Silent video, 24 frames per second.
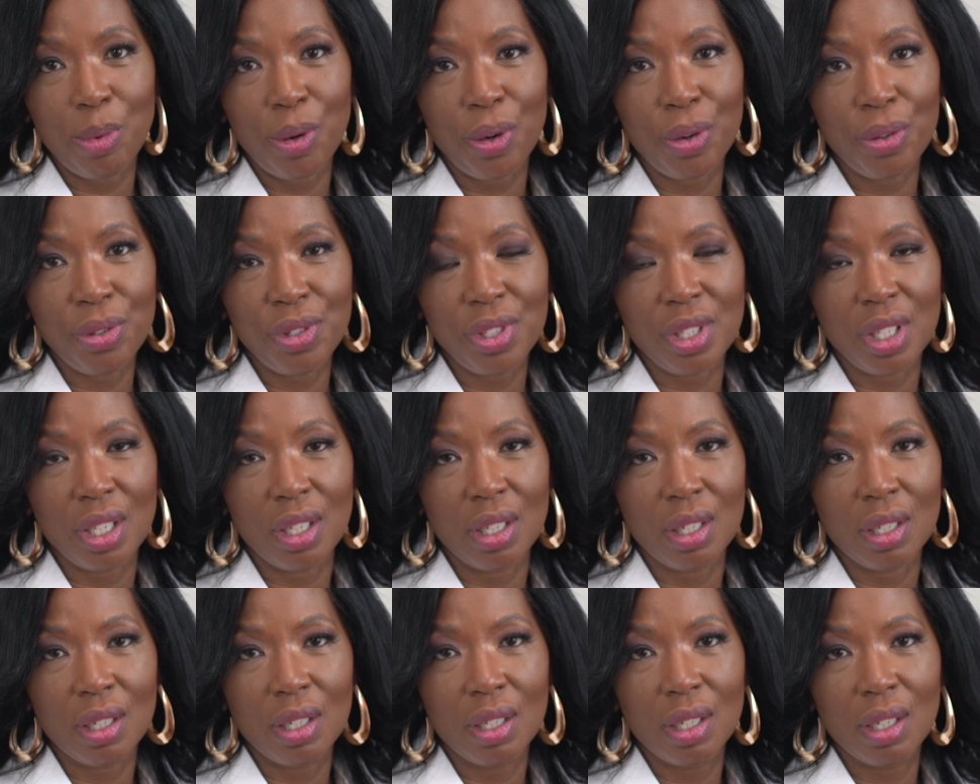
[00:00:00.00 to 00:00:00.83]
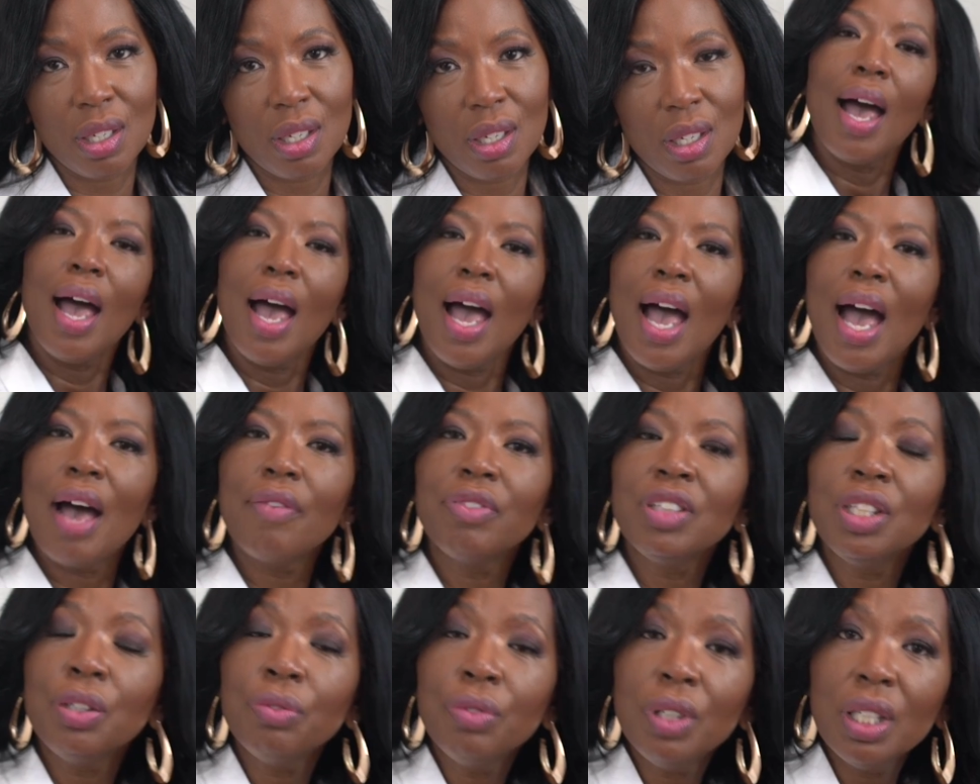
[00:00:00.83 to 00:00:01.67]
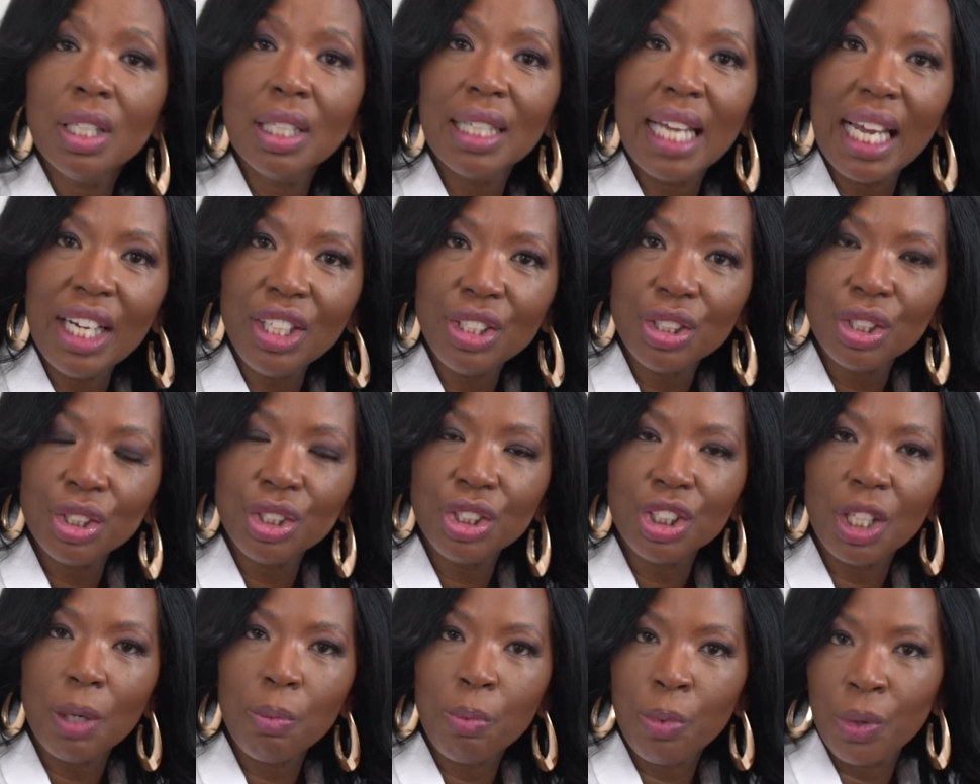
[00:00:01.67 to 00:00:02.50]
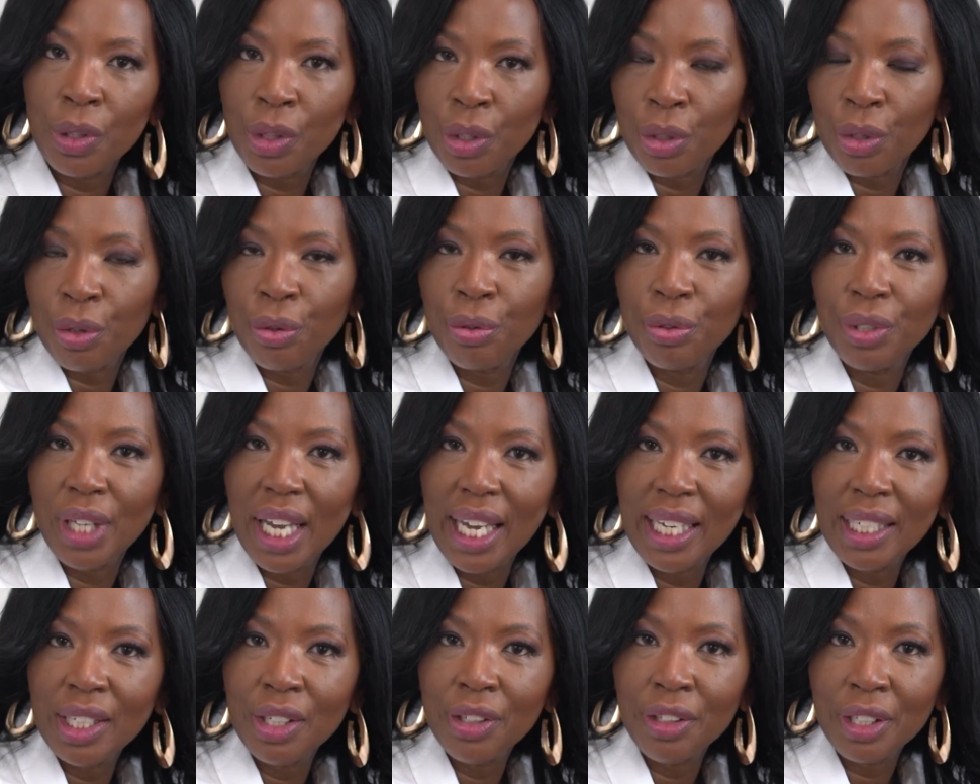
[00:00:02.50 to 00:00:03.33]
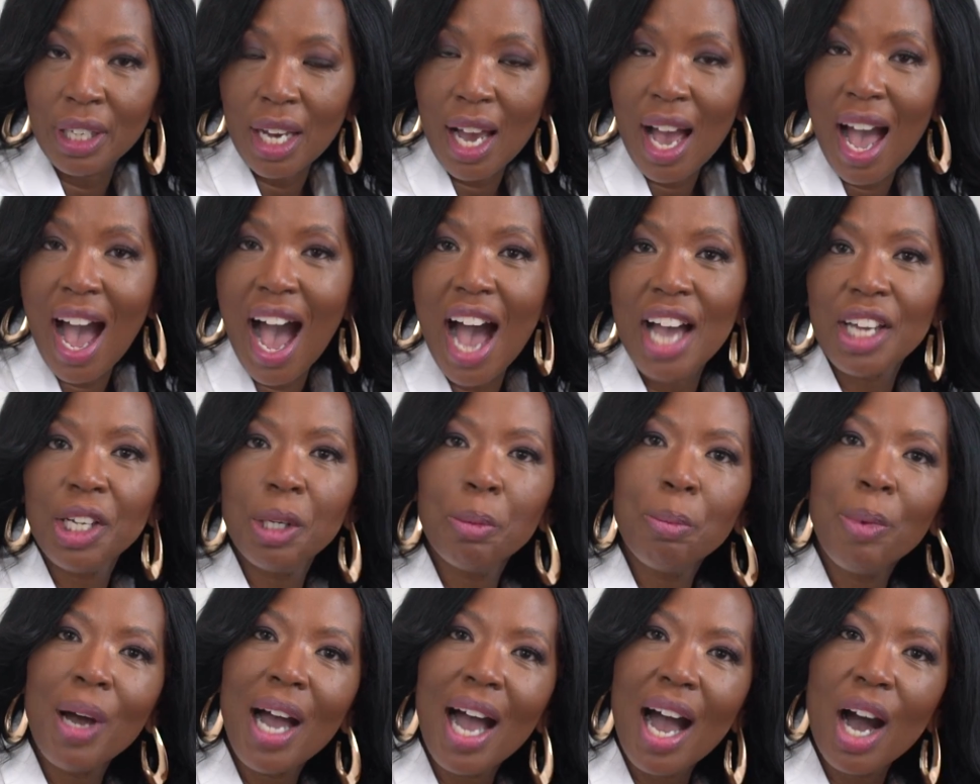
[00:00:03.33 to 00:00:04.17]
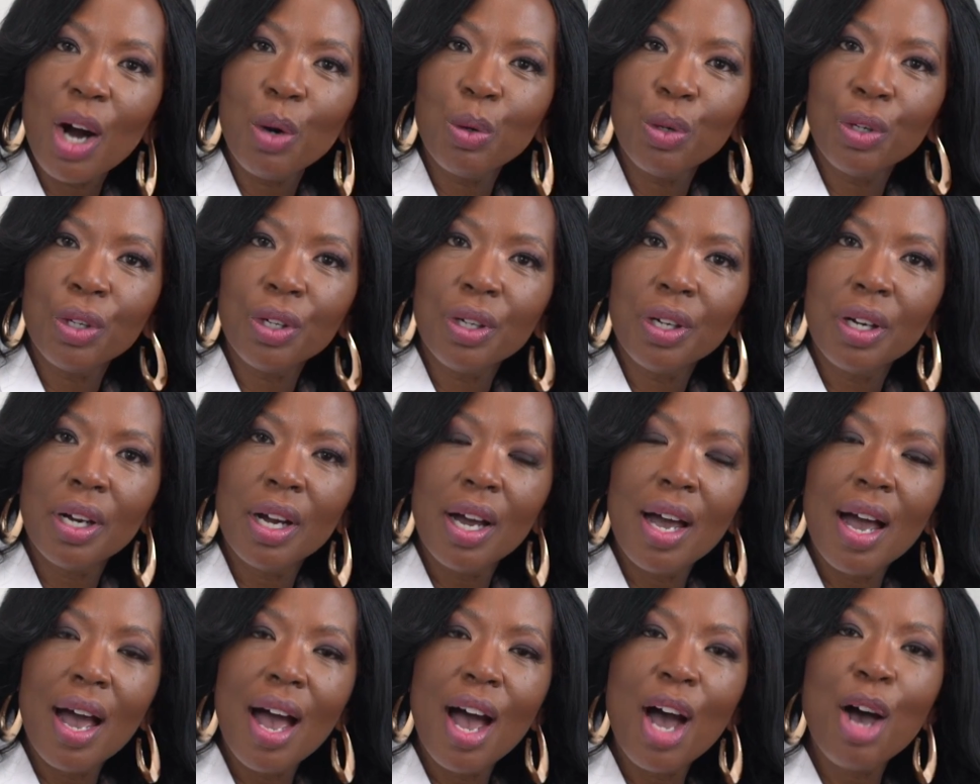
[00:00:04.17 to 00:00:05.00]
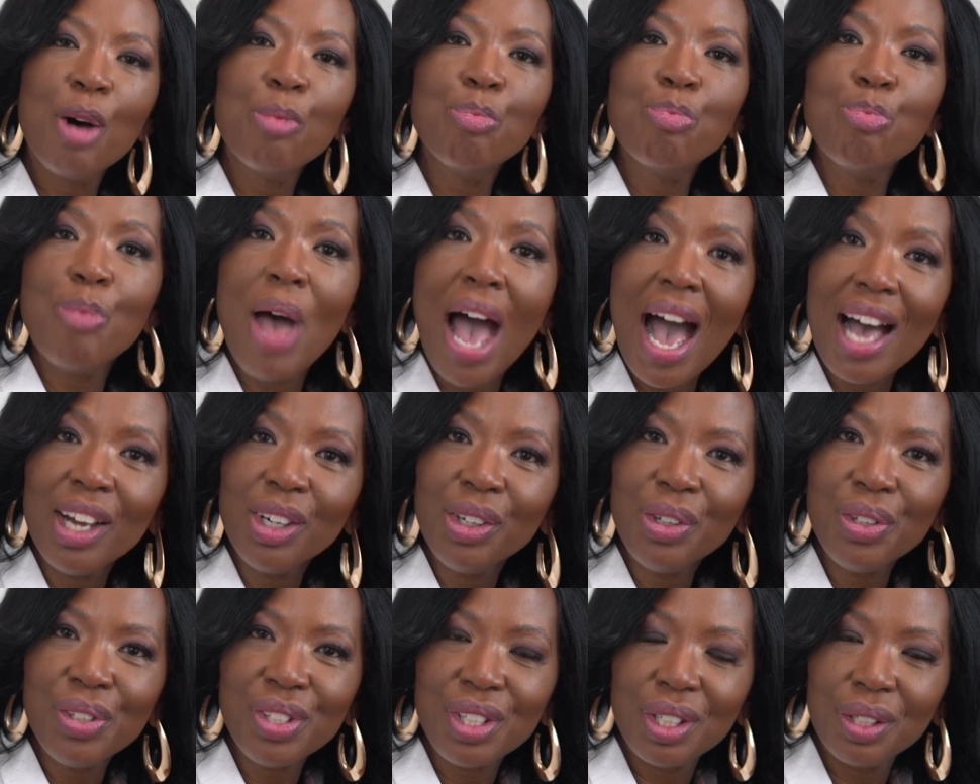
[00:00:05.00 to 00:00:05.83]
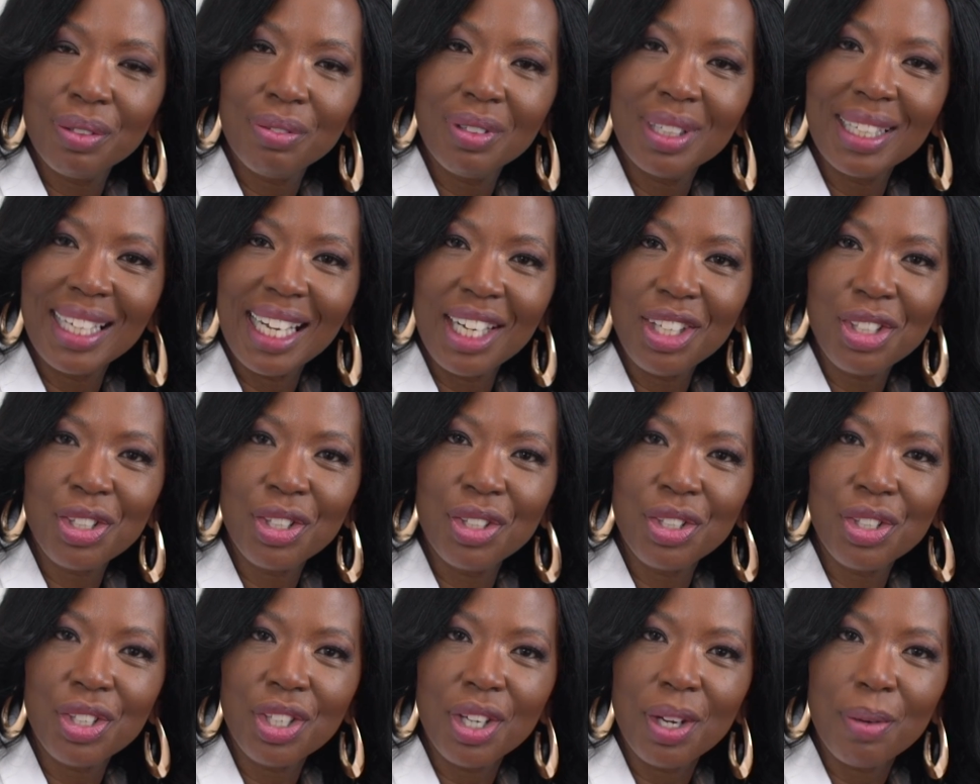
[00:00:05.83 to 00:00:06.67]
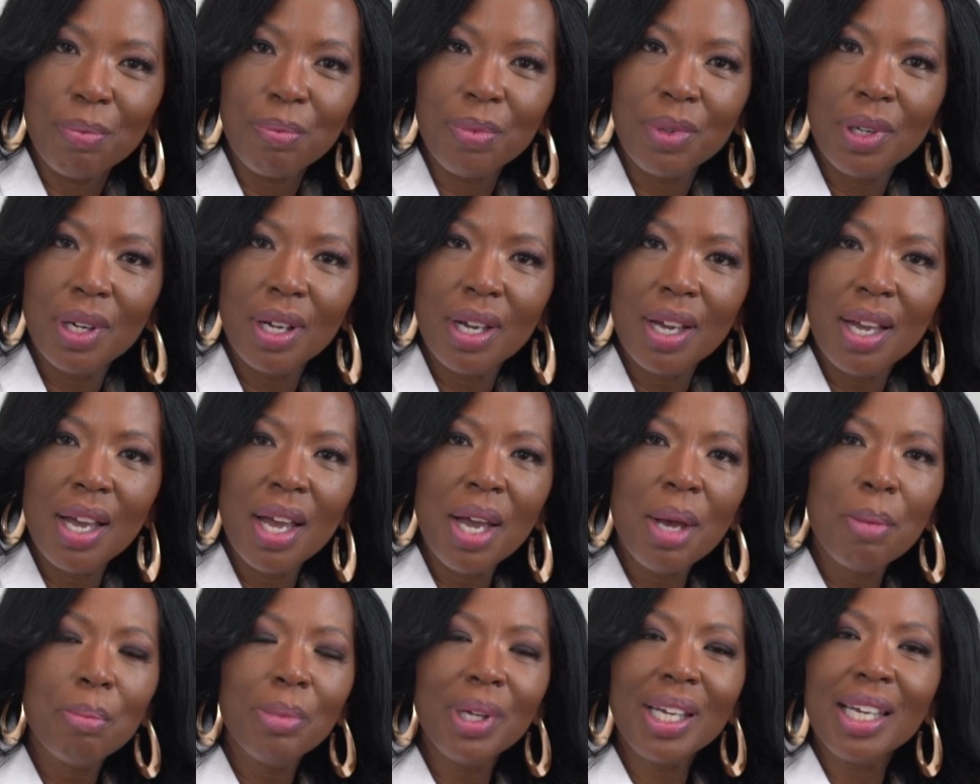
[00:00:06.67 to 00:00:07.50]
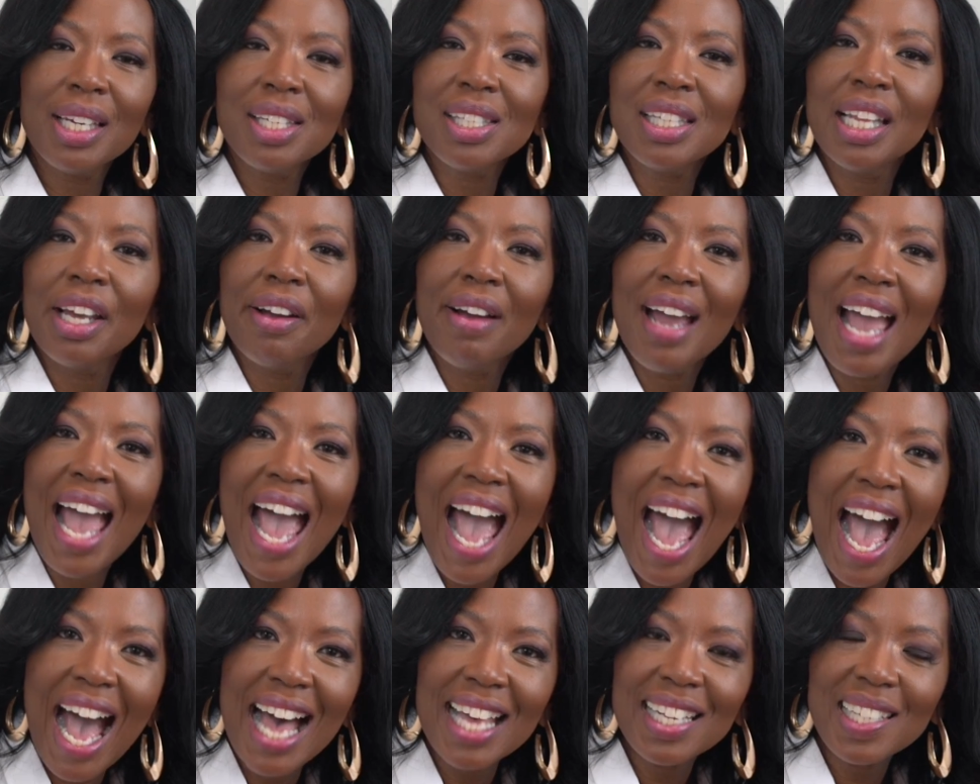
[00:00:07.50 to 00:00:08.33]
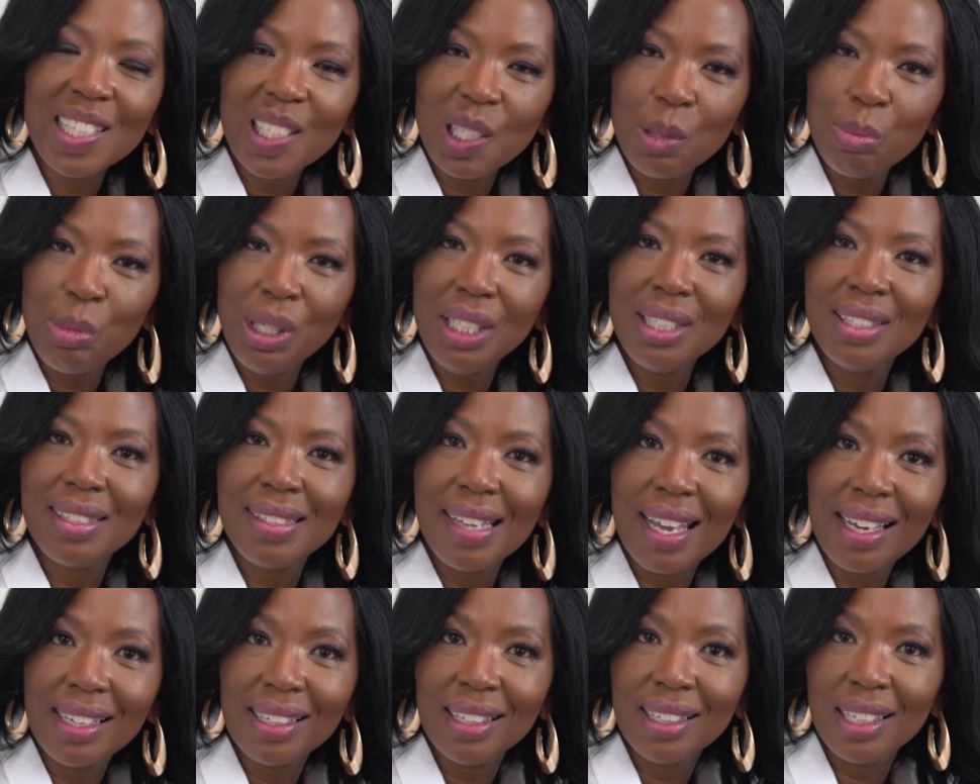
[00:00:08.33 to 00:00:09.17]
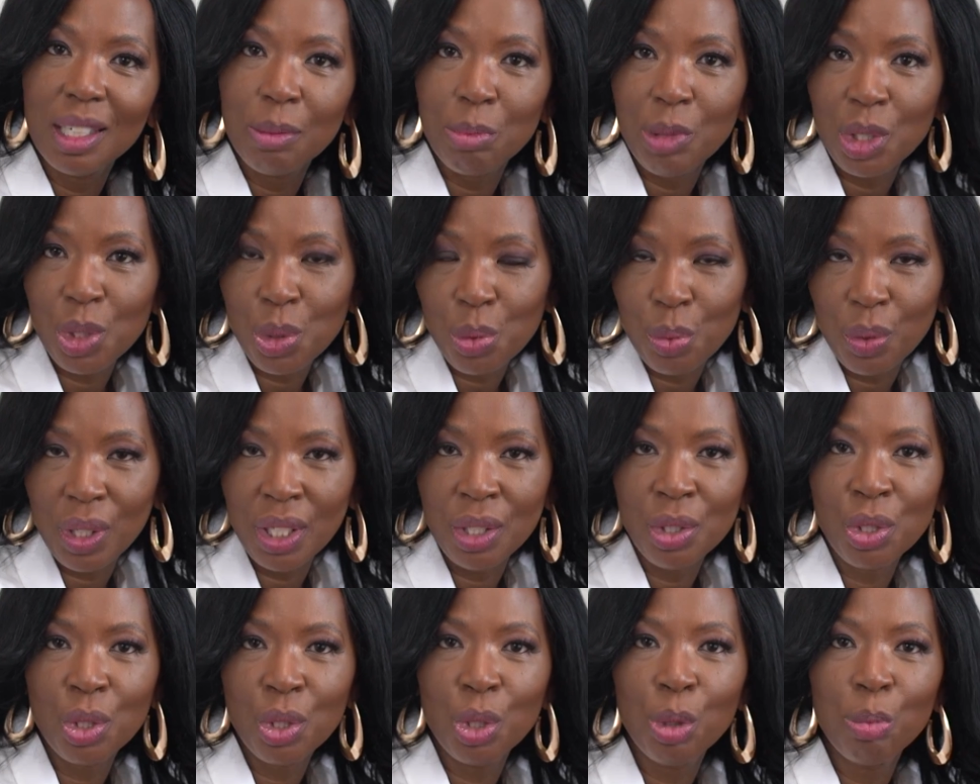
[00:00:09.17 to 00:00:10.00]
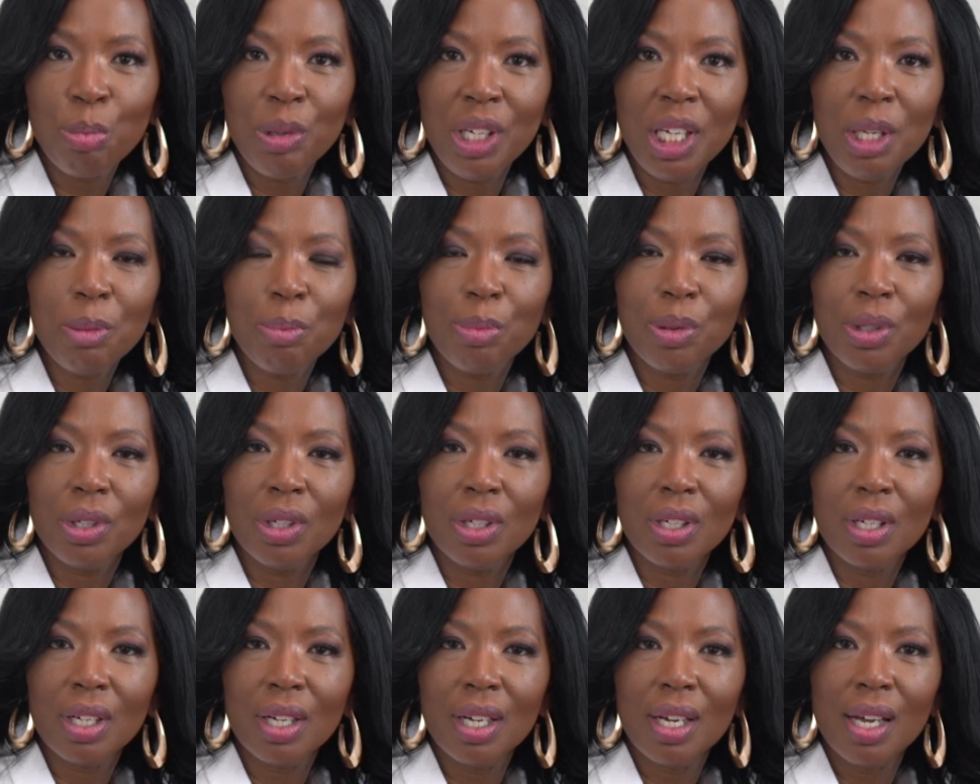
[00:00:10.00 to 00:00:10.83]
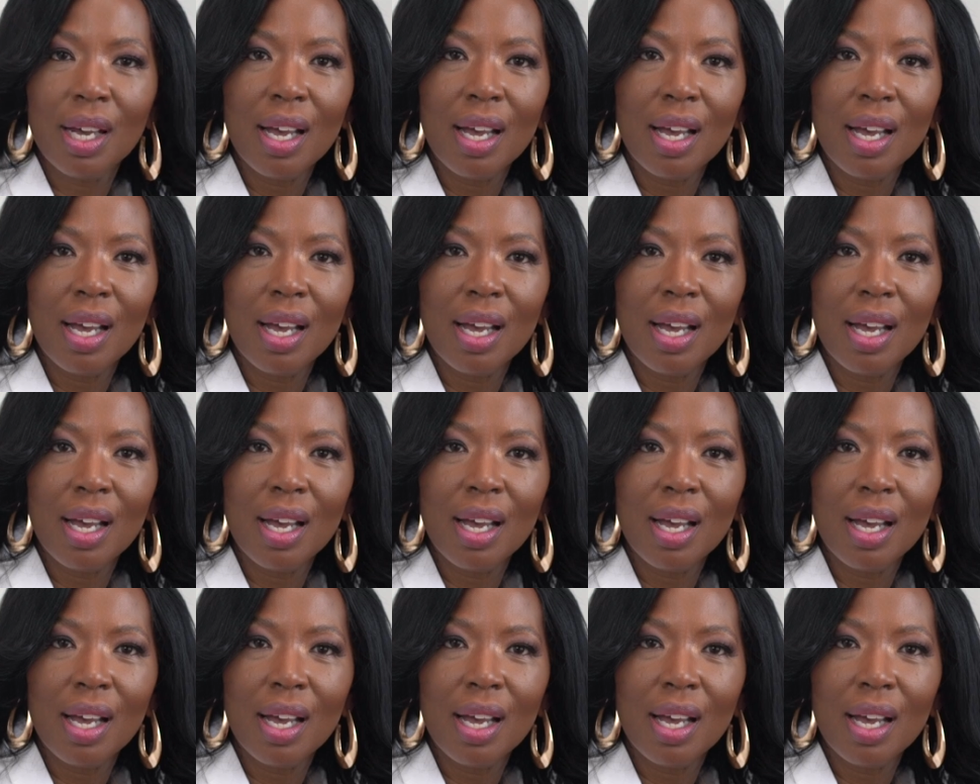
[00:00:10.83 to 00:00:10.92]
person. Having a relationship with a creator and a higher power matters in a relationship because there has to be dignity between two people.